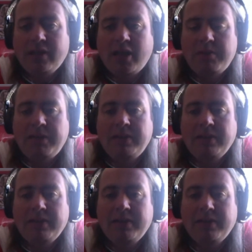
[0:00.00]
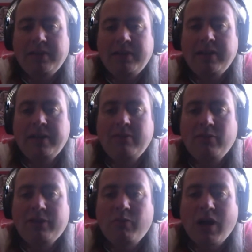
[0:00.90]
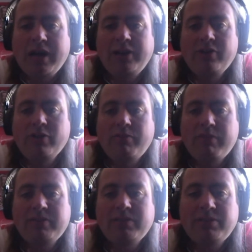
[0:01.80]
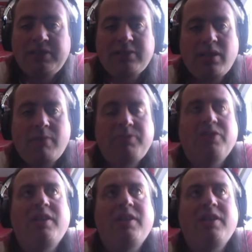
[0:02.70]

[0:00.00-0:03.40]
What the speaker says: mean, in a weird way, you got to remember some of these clubs.